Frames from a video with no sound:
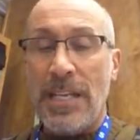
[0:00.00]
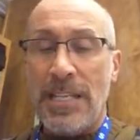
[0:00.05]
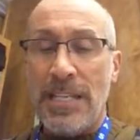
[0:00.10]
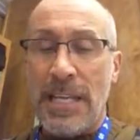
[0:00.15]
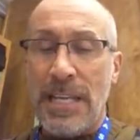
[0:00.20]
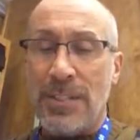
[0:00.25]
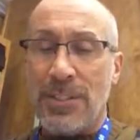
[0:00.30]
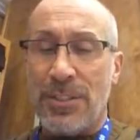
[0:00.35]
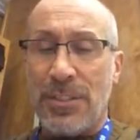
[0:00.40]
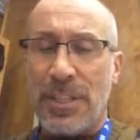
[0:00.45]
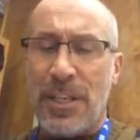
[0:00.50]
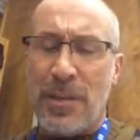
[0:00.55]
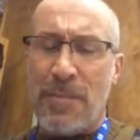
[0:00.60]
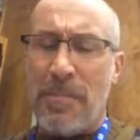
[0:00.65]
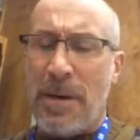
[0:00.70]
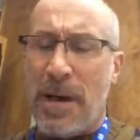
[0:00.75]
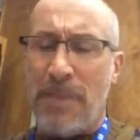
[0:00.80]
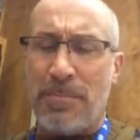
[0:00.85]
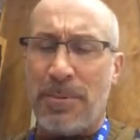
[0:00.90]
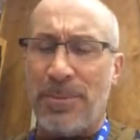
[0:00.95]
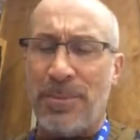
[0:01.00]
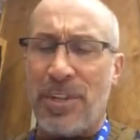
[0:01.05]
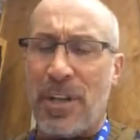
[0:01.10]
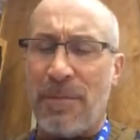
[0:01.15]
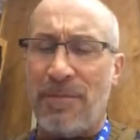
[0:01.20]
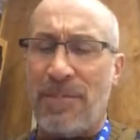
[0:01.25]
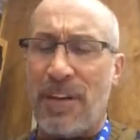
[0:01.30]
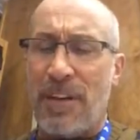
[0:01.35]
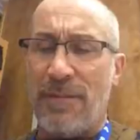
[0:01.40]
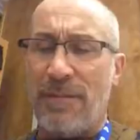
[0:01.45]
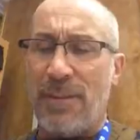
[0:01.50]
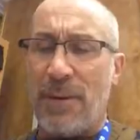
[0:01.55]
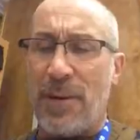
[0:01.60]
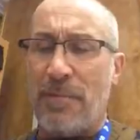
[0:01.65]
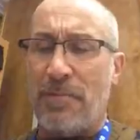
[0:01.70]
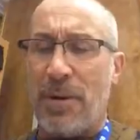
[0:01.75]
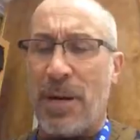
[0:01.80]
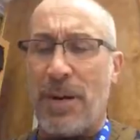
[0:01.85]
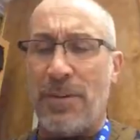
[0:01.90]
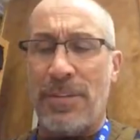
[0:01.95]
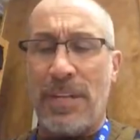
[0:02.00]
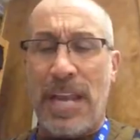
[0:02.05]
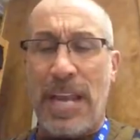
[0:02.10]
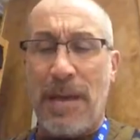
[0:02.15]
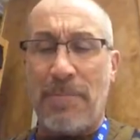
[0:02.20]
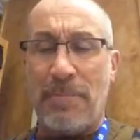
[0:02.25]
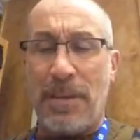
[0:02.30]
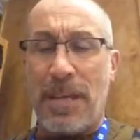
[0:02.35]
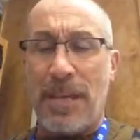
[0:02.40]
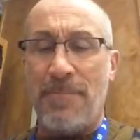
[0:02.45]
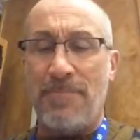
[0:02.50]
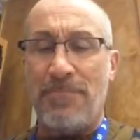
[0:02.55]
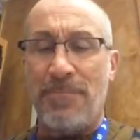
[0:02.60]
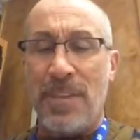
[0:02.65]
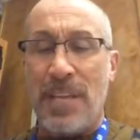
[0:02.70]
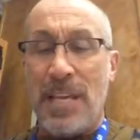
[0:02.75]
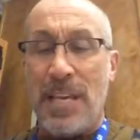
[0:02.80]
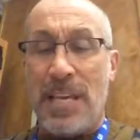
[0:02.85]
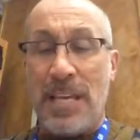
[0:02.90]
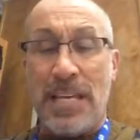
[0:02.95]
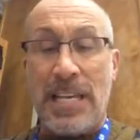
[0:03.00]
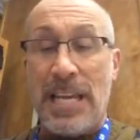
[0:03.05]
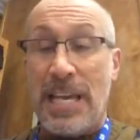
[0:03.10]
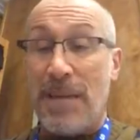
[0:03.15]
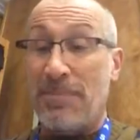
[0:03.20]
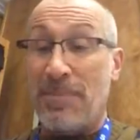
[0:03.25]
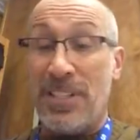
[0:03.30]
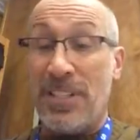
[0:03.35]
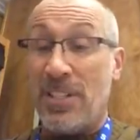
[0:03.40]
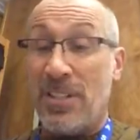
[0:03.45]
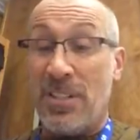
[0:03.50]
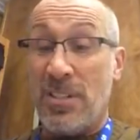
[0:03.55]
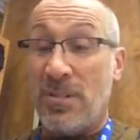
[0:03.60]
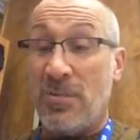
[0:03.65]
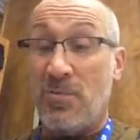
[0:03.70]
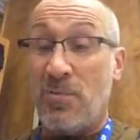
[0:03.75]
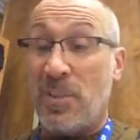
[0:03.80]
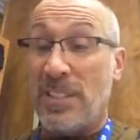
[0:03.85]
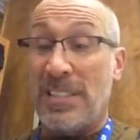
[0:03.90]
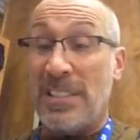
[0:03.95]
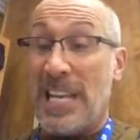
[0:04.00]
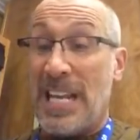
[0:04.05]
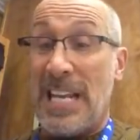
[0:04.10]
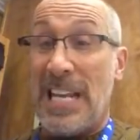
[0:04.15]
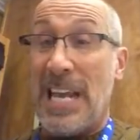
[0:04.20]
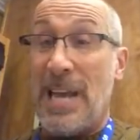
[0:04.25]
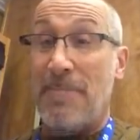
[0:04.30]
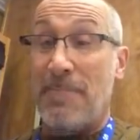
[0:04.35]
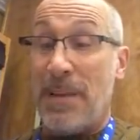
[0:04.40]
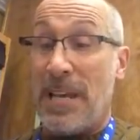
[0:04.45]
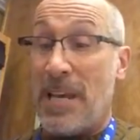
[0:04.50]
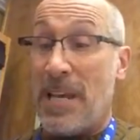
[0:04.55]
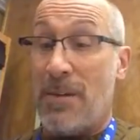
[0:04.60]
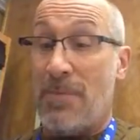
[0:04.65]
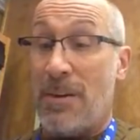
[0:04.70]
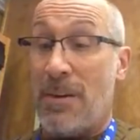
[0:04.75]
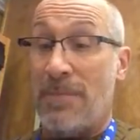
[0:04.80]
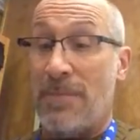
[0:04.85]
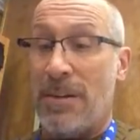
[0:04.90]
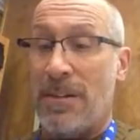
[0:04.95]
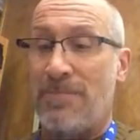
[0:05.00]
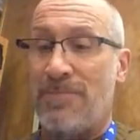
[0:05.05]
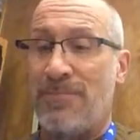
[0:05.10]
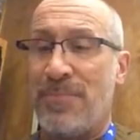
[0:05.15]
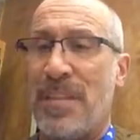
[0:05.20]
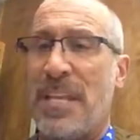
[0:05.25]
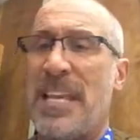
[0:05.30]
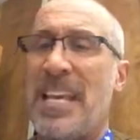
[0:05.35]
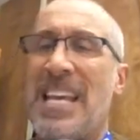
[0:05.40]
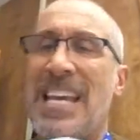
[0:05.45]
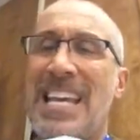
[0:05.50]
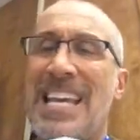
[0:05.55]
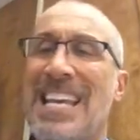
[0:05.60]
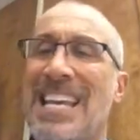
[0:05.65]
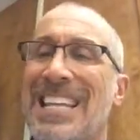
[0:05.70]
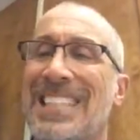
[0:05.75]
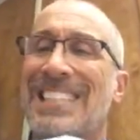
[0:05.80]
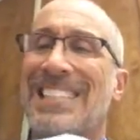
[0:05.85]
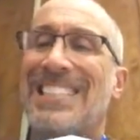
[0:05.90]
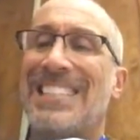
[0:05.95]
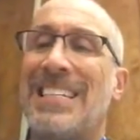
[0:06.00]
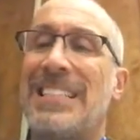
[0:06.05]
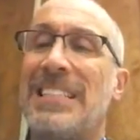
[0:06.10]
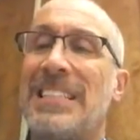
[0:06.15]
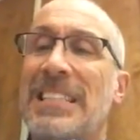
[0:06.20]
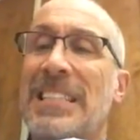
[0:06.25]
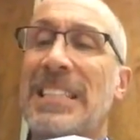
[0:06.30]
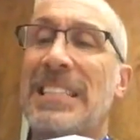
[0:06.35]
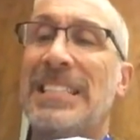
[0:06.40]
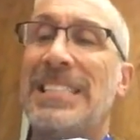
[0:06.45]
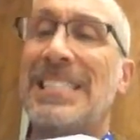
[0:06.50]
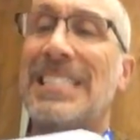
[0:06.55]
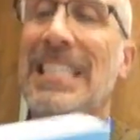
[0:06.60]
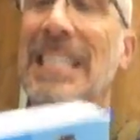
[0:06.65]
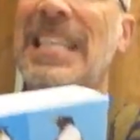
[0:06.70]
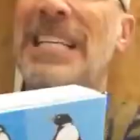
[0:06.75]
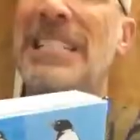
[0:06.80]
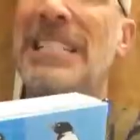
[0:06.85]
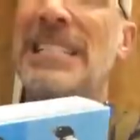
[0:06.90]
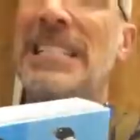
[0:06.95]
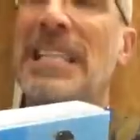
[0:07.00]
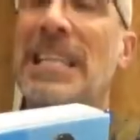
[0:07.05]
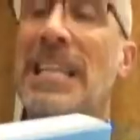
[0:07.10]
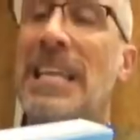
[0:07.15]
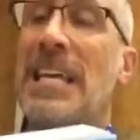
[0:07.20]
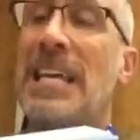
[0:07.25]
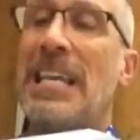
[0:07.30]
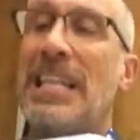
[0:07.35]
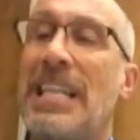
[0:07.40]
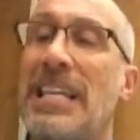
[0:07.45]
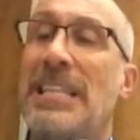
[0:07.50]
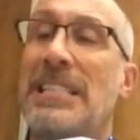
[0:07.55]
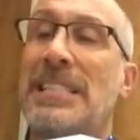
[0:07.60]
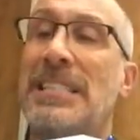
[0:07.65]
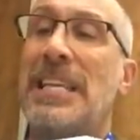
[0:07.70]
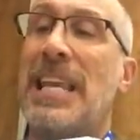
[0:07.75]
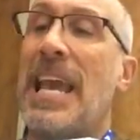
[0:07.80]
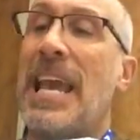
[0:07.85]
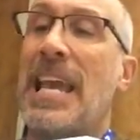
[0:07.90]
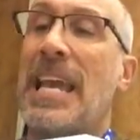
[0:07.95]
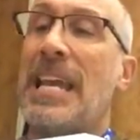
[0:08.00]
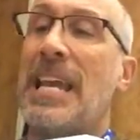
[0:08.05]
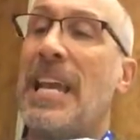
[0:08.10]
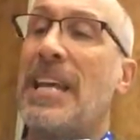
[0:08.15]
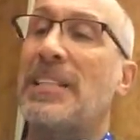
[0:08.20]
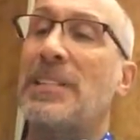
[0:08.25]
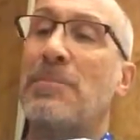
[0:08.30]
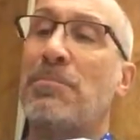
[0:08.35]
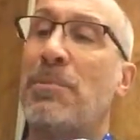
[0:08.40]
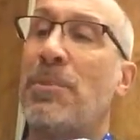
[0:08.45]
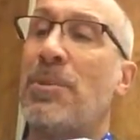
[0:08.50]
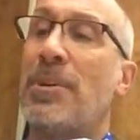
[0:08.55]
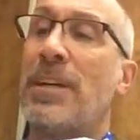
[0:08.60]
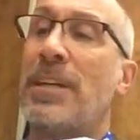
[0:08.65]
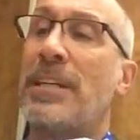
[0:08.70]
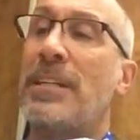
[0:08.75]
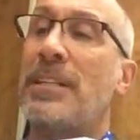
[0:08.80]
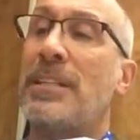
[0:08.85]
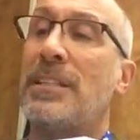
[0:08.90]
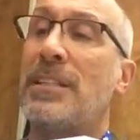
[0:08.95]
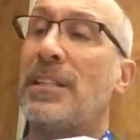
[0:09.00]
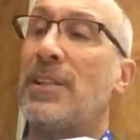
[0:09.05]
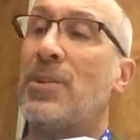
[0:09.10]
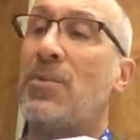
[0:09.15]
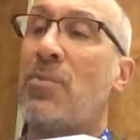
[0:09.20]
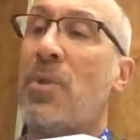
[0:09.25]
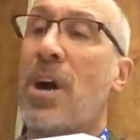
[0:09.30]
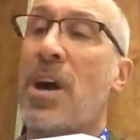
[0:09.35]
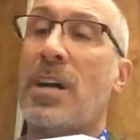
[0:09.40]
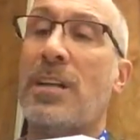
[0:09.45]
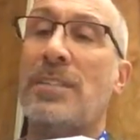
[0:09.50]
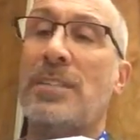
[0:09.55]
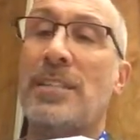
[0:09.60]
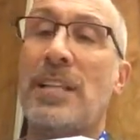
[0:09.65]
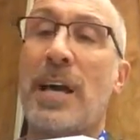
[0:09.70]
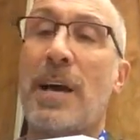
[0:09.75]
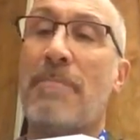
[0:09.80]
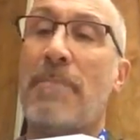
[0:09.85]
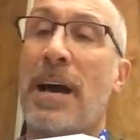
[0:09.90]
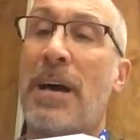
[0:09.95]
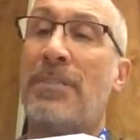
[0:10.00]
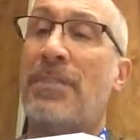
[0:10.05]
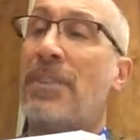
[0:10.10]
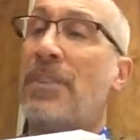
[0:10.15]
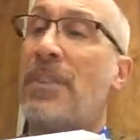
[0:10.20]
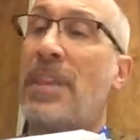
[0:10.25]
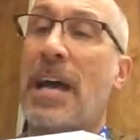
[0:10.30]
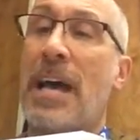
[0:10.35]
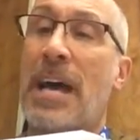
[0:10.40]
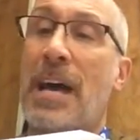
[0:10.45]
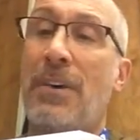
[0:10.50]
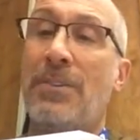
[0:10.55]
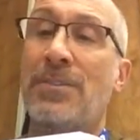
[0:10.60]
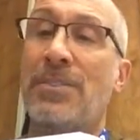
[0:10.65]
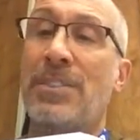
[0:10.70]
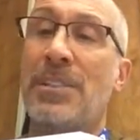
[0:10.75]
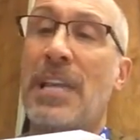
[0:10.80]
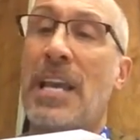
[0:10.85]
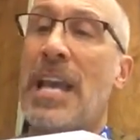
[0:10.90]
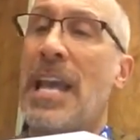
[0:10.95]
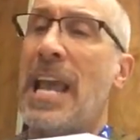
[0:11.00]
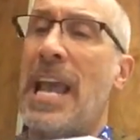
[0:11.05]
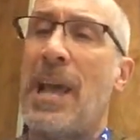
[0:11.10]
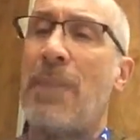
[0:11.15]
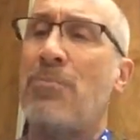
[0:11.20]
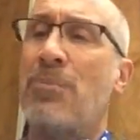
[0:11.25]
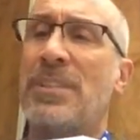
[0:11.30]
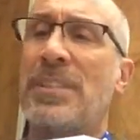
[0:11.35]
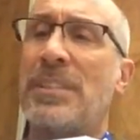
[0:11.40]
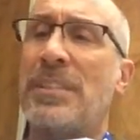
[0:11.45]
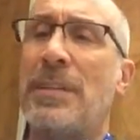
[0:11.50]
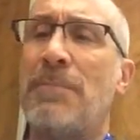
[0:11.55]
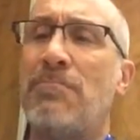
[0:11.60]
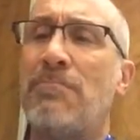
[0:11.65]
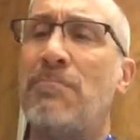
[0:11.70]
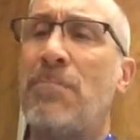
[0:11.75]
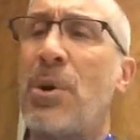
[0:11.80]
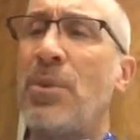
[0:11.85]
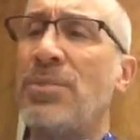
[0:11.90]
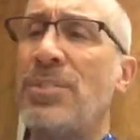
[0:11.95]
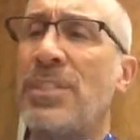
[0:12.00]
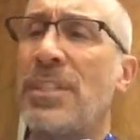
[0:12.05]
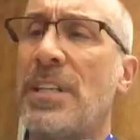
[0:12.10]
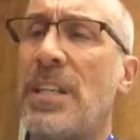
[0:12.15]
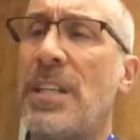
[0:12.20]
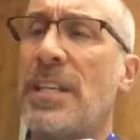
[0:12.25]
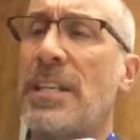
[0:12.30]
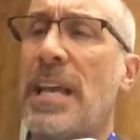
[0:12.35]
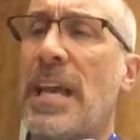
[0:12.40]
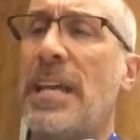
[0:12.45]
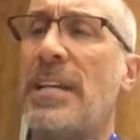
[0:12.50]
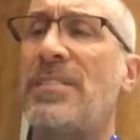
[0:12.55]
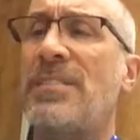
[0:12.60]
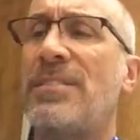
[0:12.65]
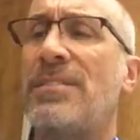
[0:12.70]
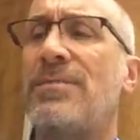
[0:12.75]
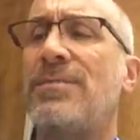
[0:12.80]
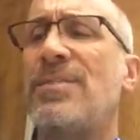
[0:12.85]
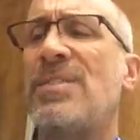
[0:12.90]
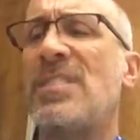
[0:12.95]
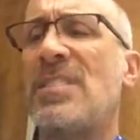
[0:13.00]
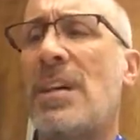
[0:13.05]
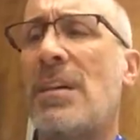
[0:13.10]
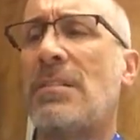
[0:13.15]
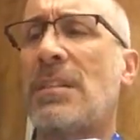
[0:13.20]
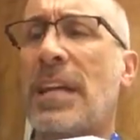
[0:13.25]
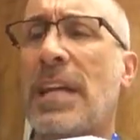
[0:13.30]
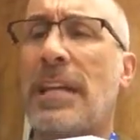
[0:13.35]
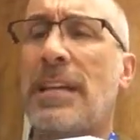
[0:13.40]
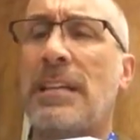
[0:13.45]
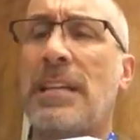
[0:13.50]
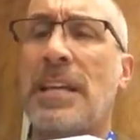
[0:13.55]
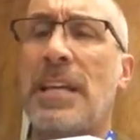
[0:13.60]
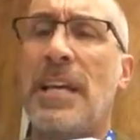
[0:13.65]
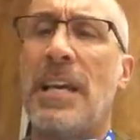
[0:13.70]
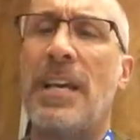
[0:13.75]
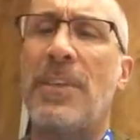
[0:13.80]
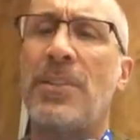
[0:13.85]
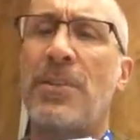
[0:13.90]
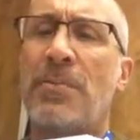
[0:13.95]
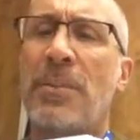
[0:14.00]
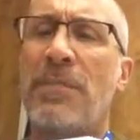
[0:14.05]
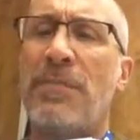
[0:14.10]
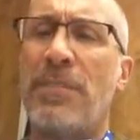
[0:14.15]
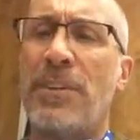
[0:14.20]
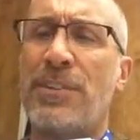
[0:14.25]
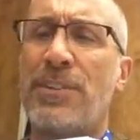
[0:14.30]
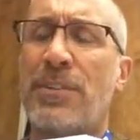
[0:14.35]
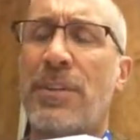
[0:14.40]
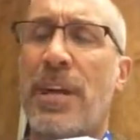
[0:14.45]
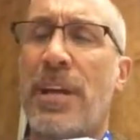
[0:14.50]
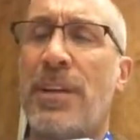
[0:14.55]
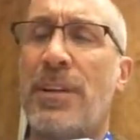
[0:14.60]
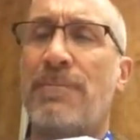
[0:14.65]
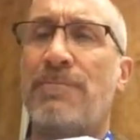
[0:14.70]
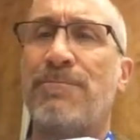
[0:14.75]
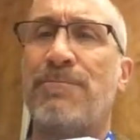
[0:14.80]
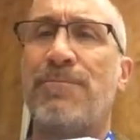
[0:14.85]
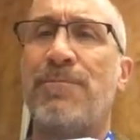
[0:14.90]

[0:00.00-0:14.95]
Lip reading: Naturally, the Poppers all felt very proud and happy. Captain Cook was not happy, however. He had suddenly seized his gay, exploring little walks about the house and would sit most of the day sulking in the refrigerator.